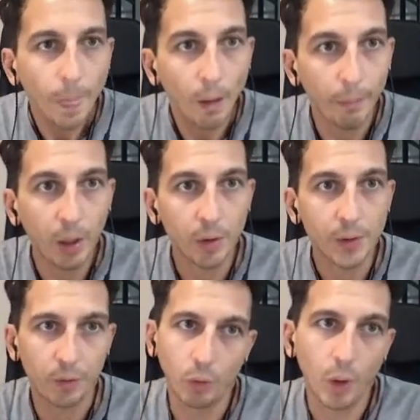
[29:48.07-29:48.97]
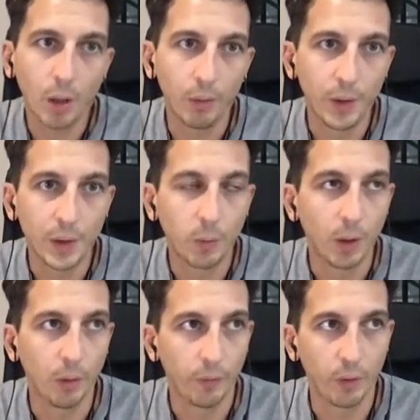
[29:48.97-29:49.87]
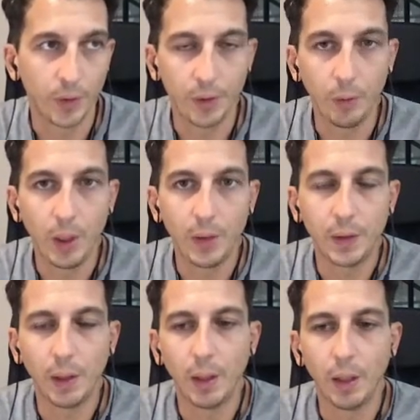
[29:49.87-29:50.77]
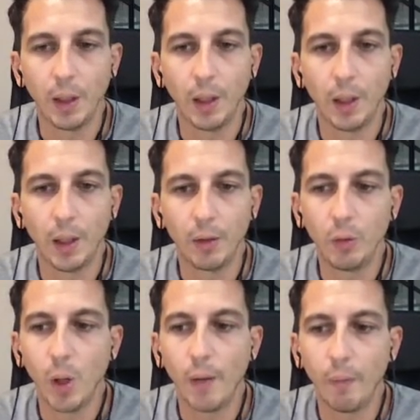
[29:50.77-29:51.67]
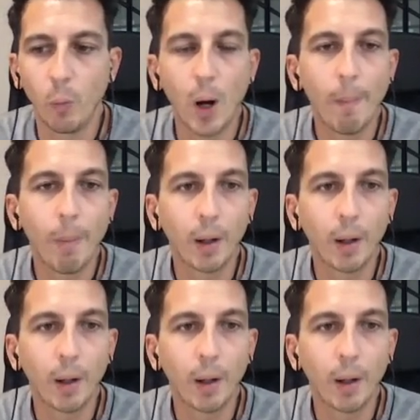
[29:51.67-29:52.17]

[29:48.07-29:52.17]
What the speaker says: because to run this one, of course, you need to have Webpack